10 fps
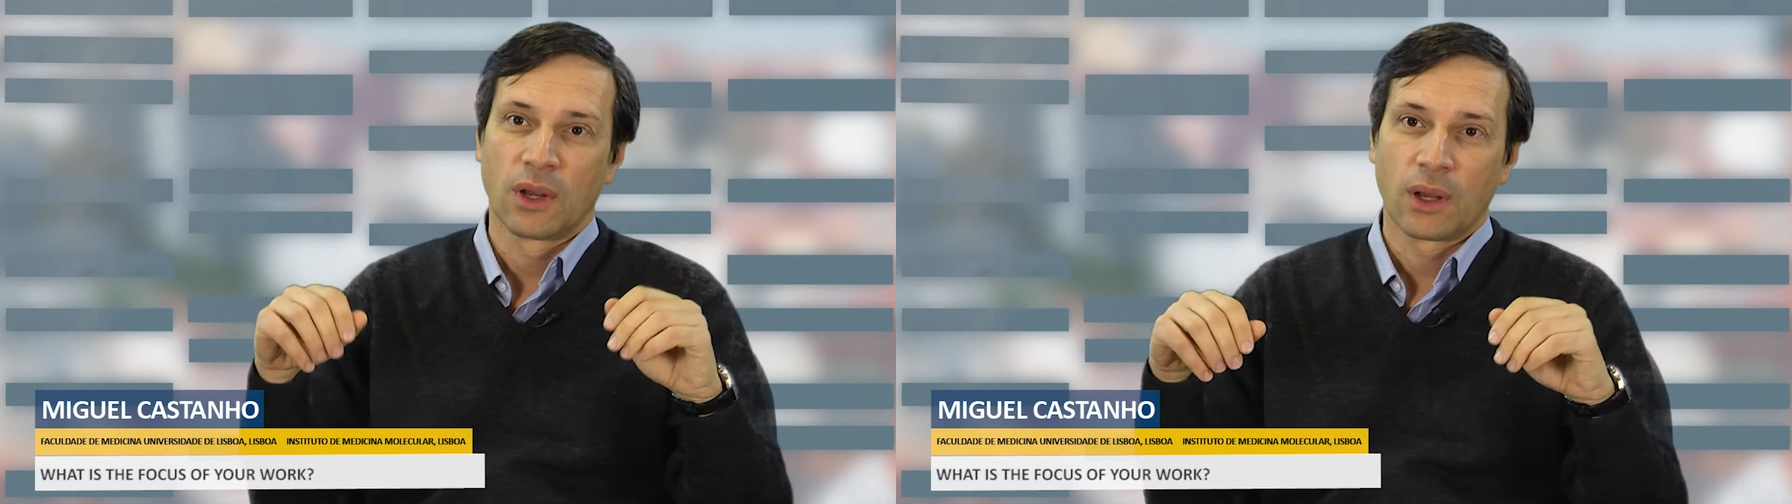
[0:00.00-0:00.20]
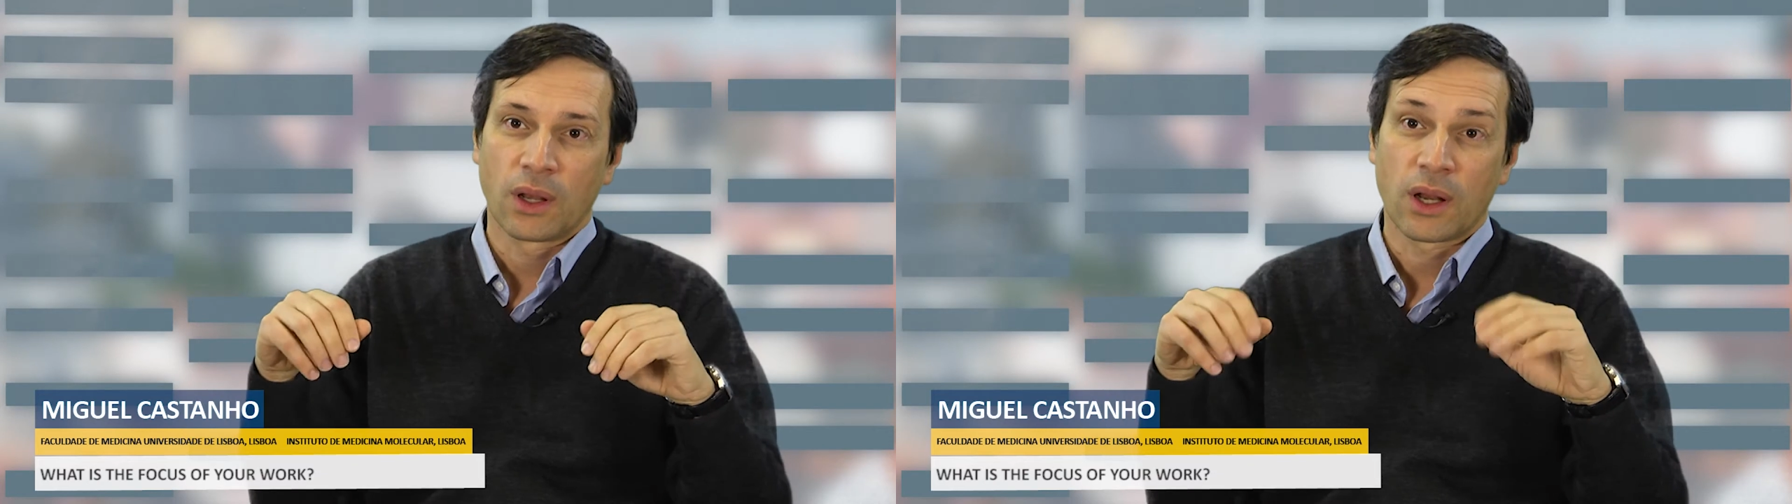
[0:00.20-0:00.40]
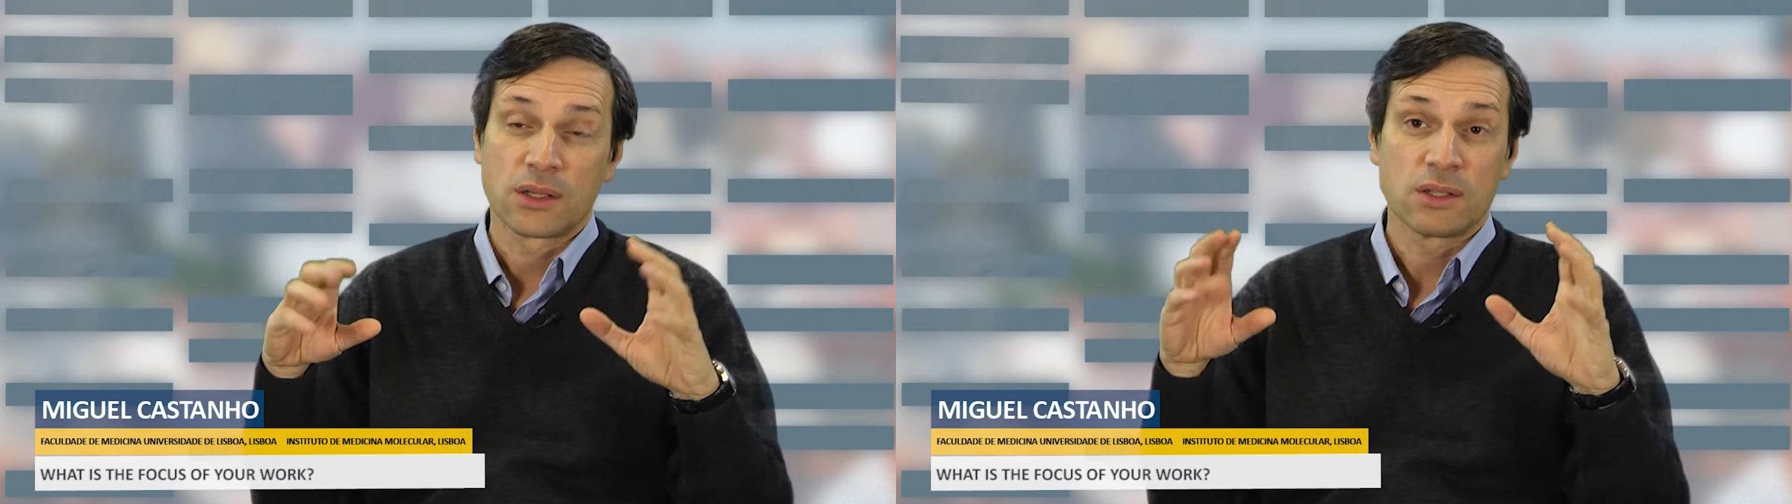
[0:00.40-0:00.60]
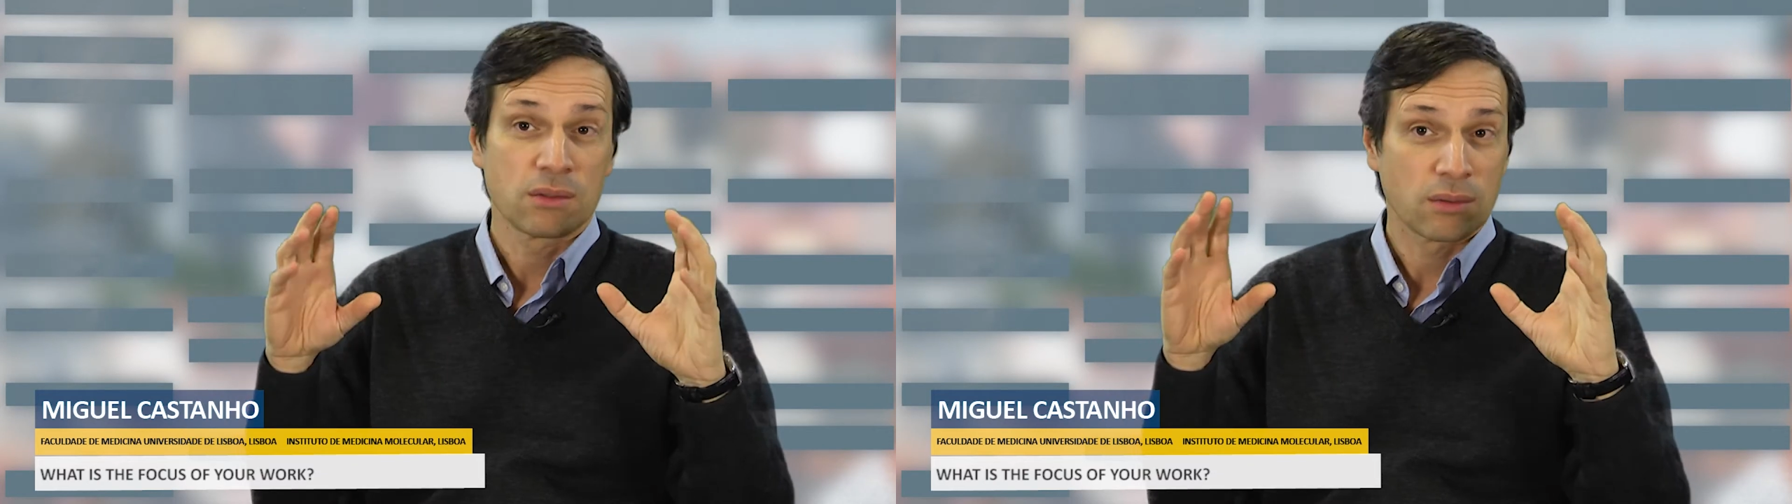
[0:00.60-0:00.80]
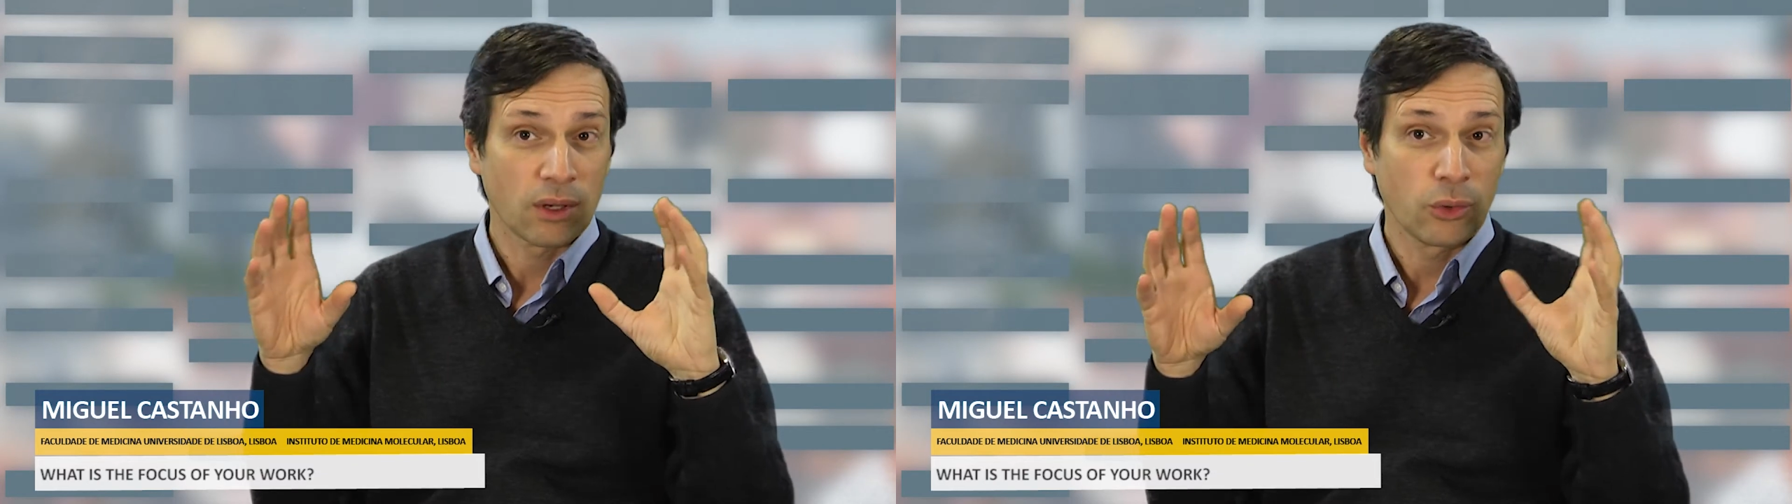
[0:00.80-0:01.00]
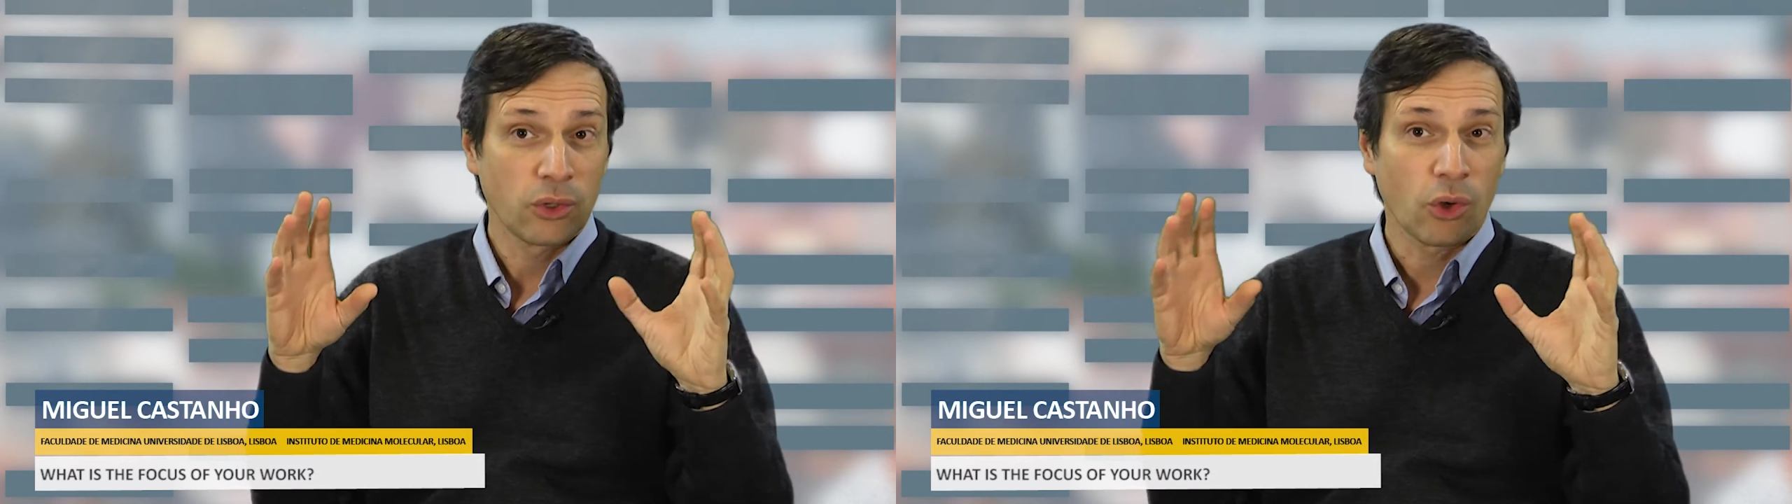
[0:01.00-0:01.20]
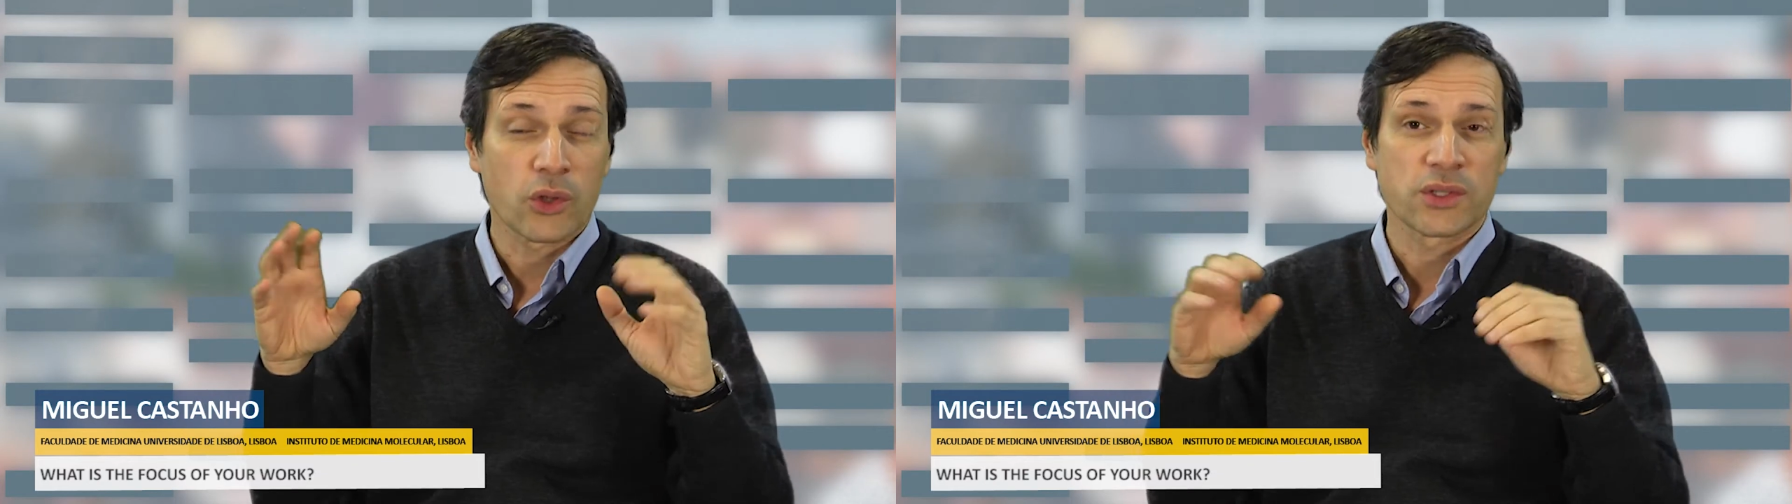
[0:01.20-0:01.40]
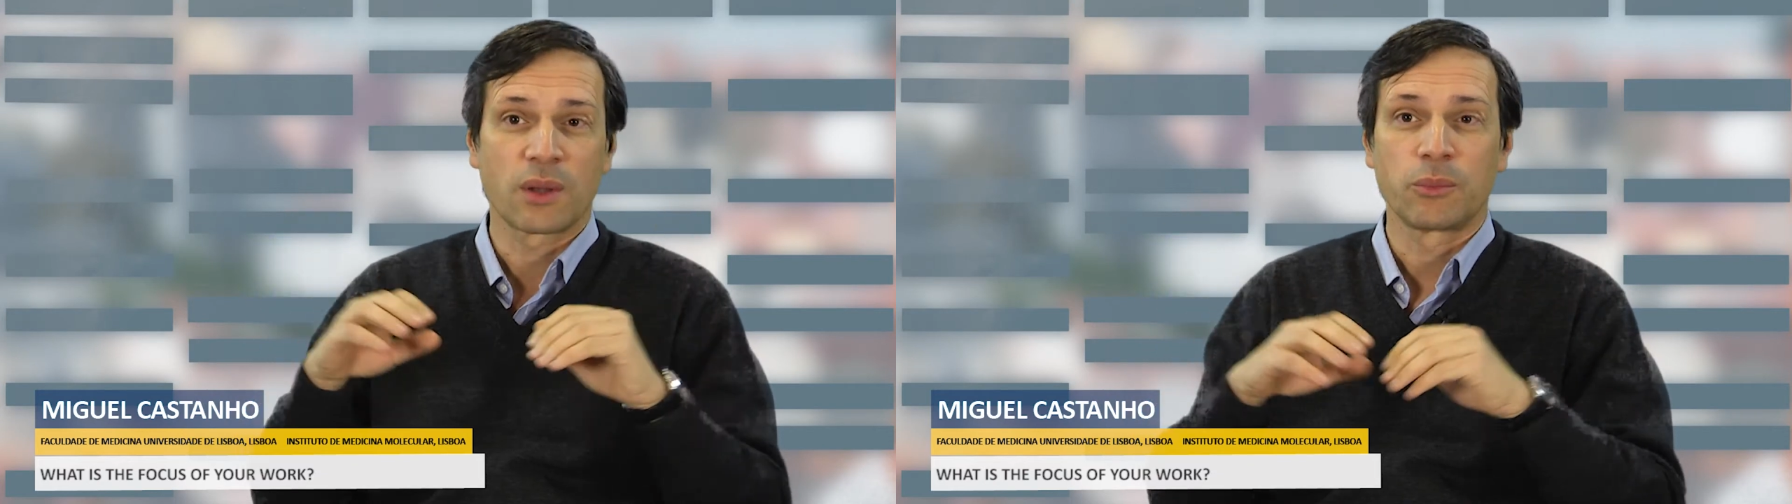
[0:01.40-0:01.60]
And that is a good
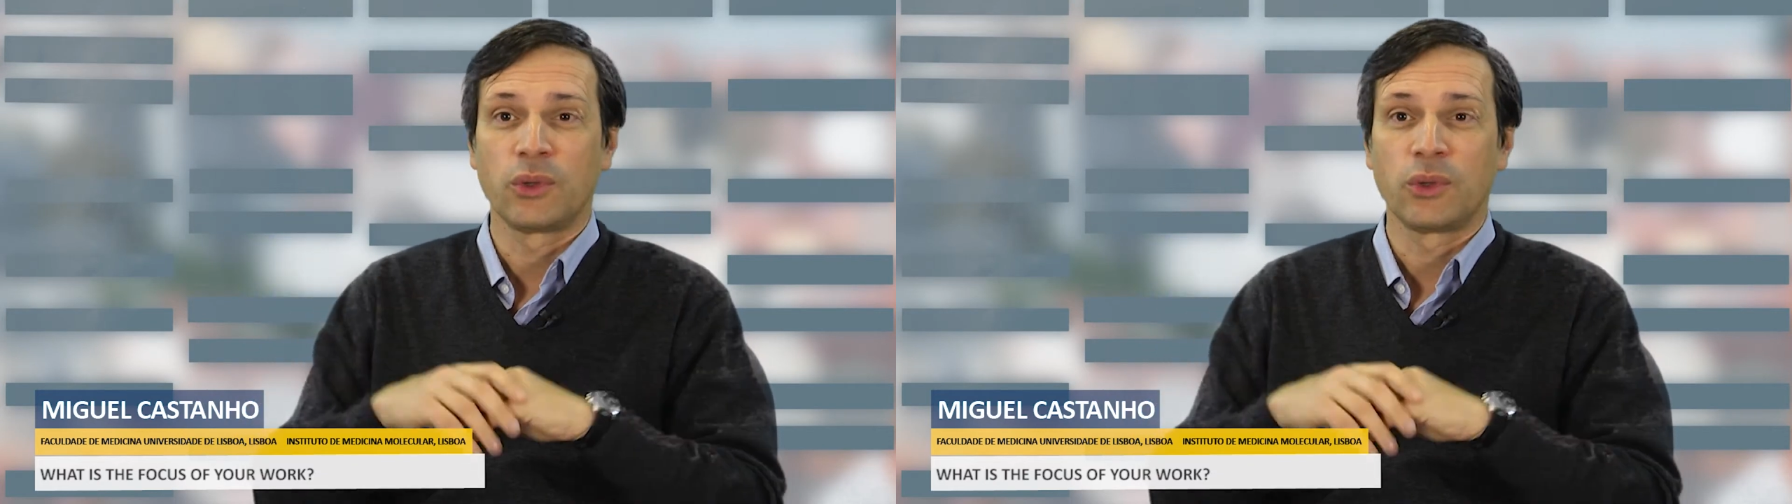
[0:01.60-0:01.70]
concept